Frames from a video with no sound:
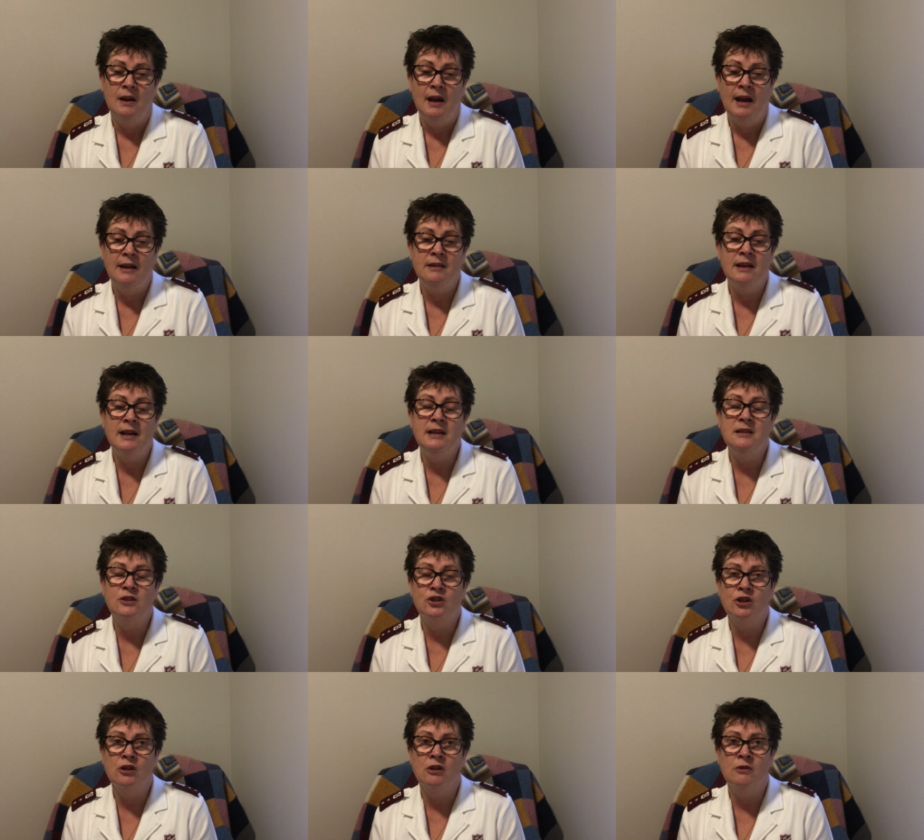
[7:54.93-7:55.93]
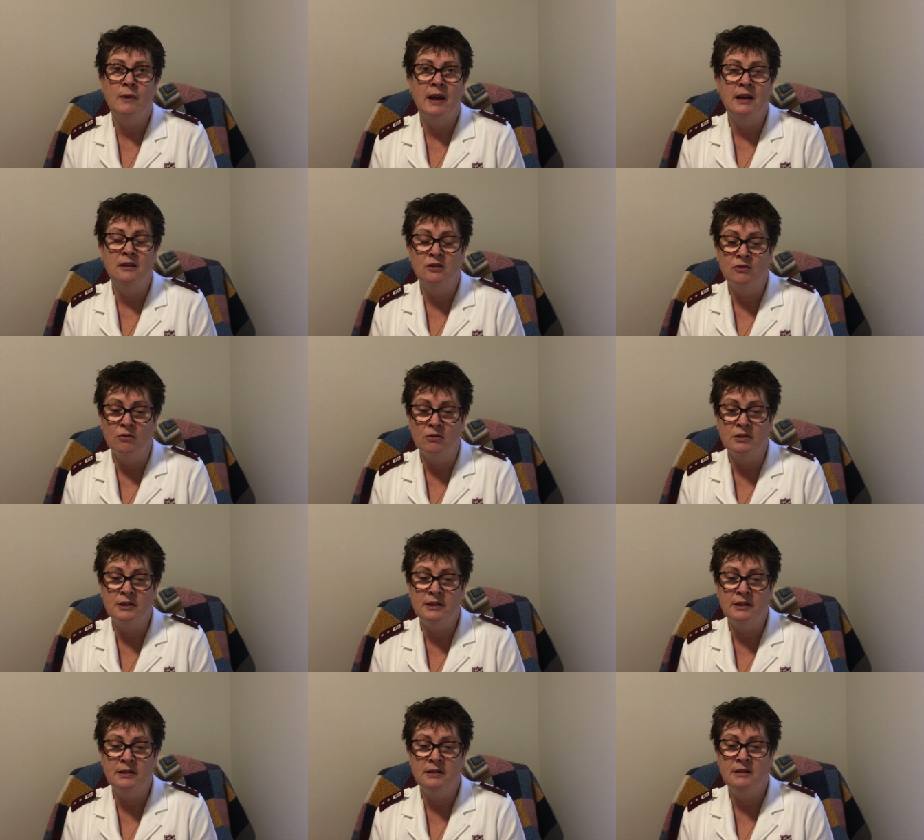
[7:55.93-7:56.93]
And these two
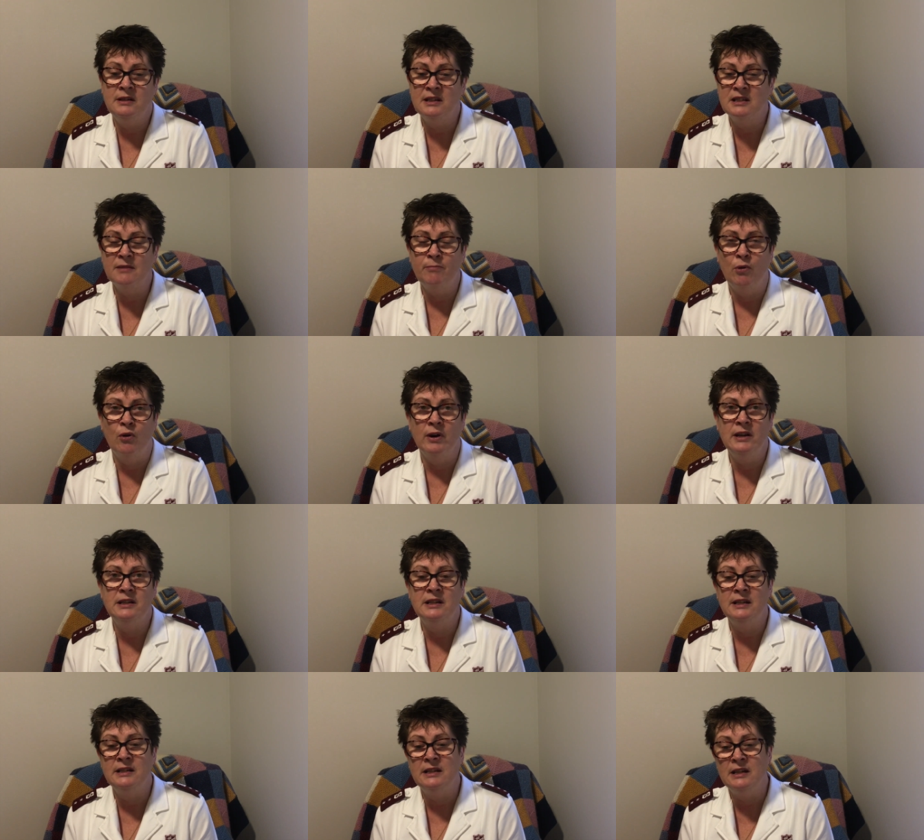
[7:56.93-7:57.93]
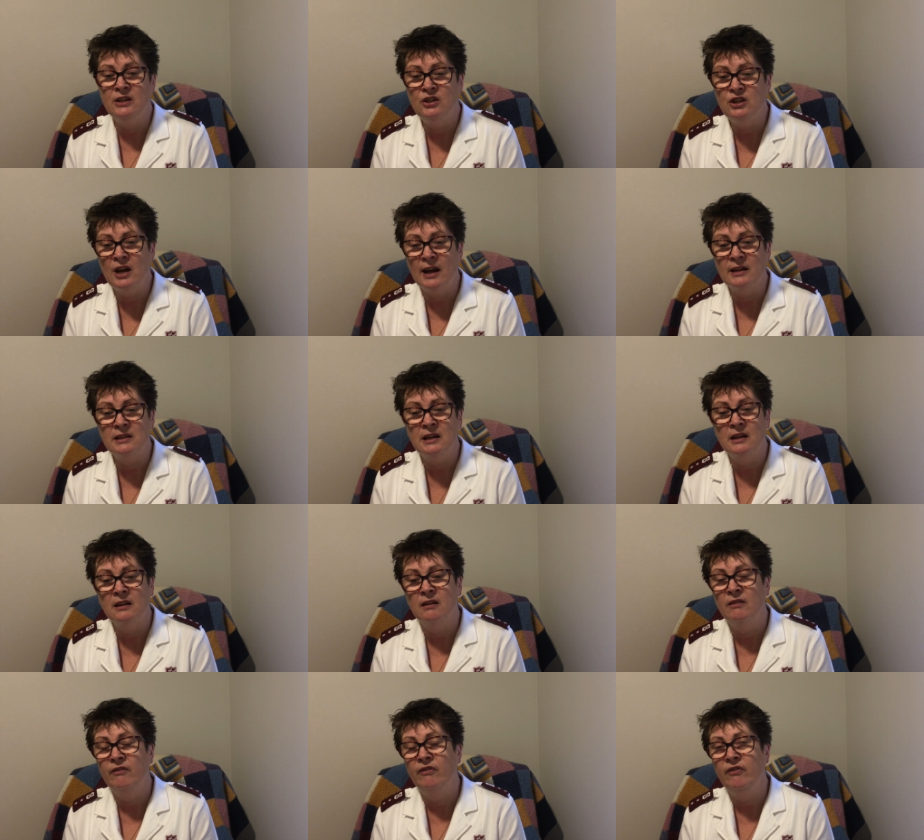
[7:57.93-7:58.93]
exhausted, disappointed, dejected,
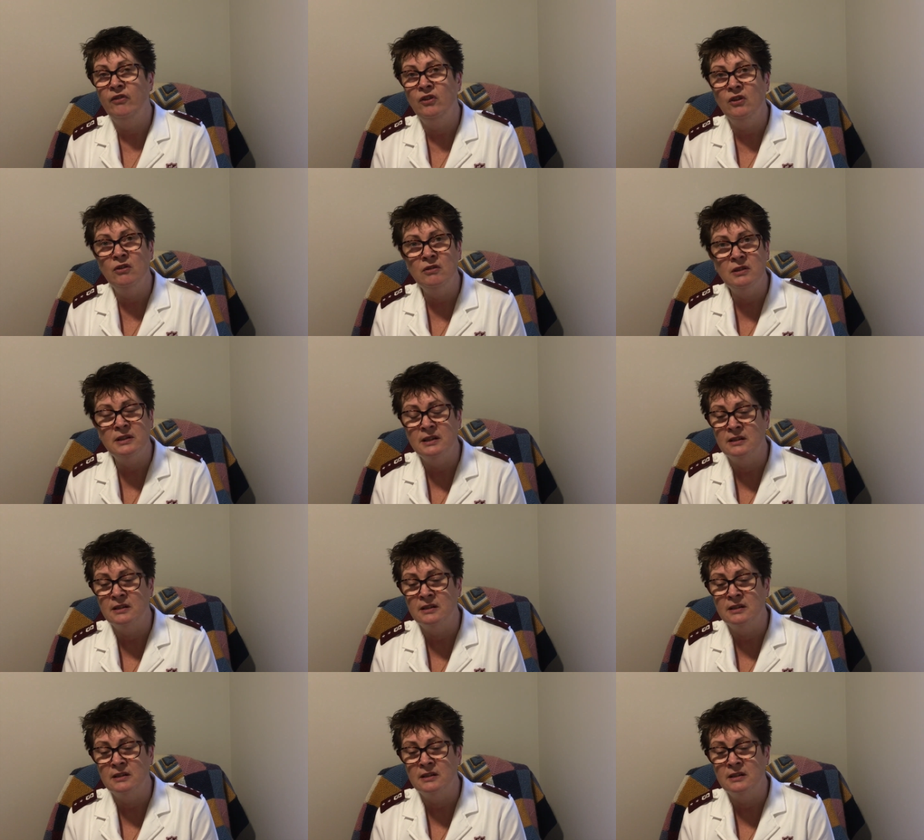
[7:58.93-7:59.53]
confused